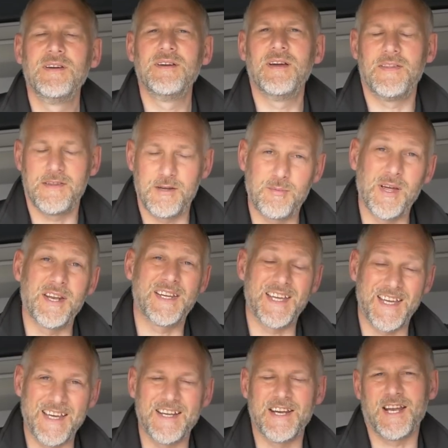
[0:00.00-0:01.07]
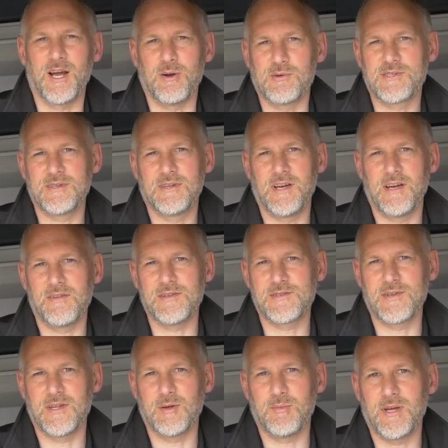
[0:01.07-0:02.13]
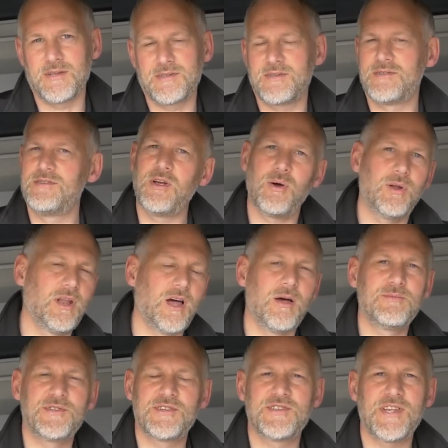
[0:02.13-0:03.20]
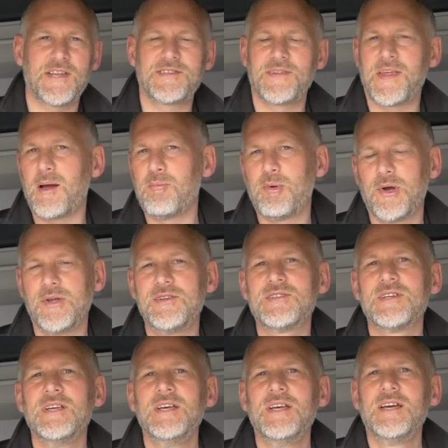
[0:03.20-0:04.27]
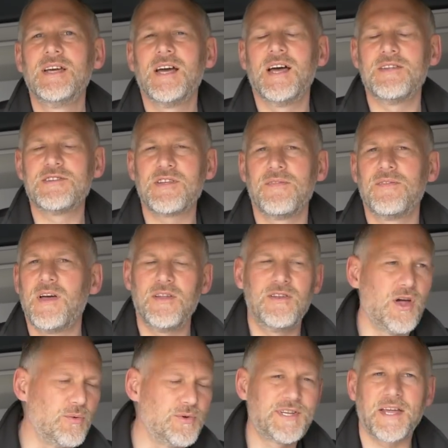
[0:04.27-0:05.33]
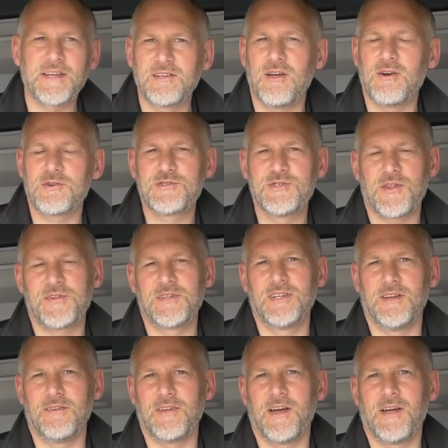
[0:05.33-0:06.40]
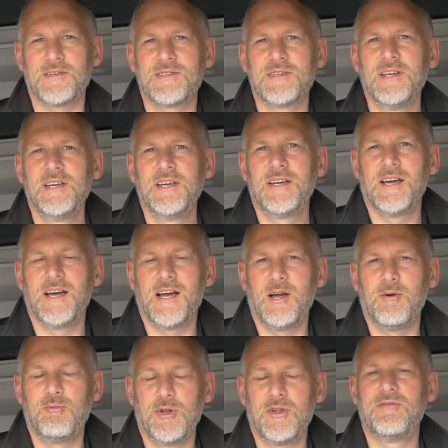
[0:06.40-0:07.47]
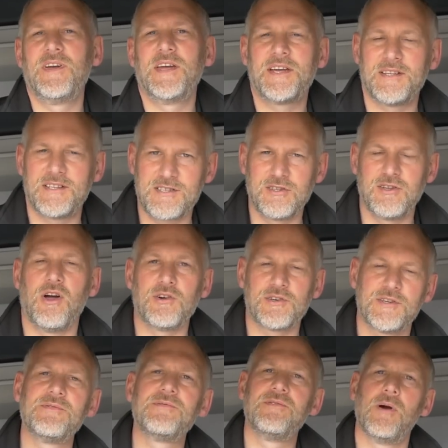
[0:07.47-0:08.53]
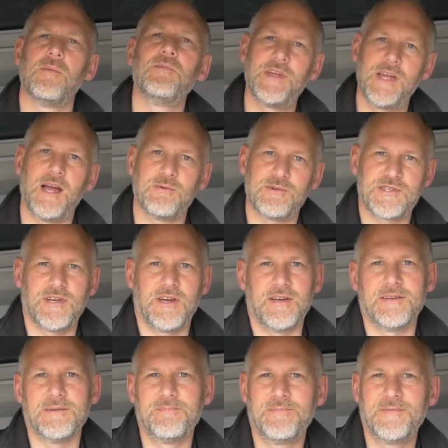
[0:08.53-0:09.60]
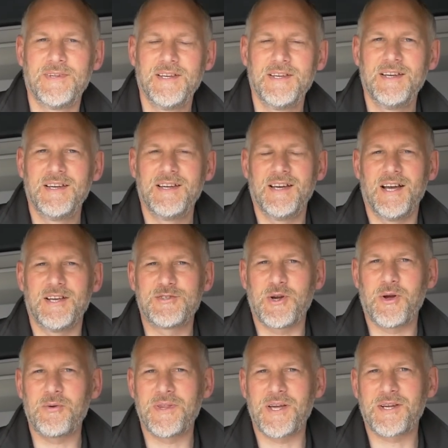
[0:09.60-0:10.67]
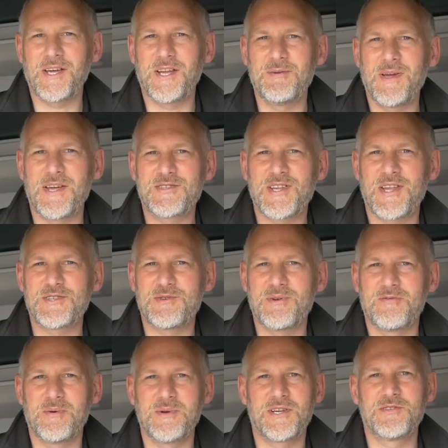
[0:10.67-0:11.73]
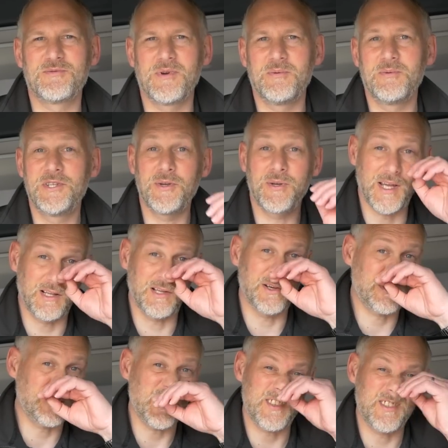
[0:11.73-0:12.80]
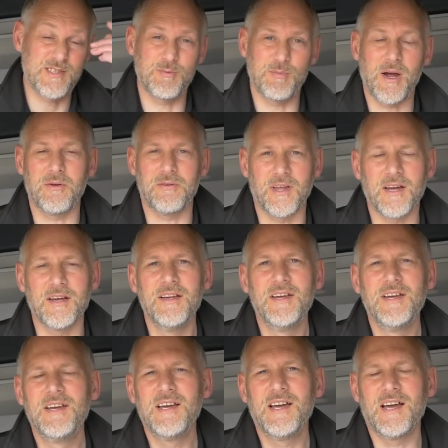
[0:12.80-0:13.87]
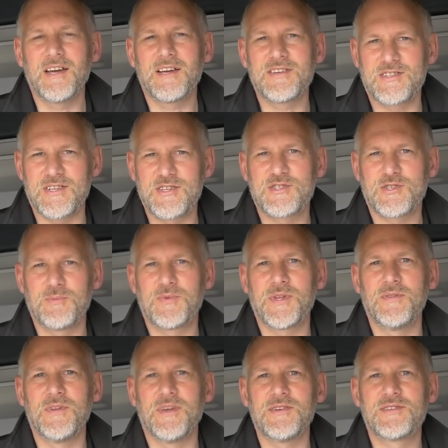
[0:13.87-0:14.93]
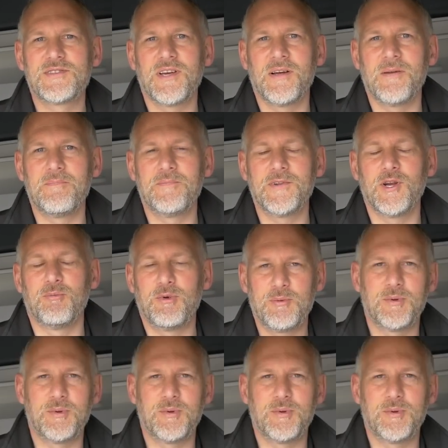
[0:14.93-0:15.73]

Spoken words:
Then you'll be able to get in and out, that's on that basis. No alarms are set at that point, it's on there, no deadlocks, nothing like that, but the vehicle is locked from the outside. So I hope that kind of makes sense to everybody, because we do get a lot of questions about that, because it is something that you know,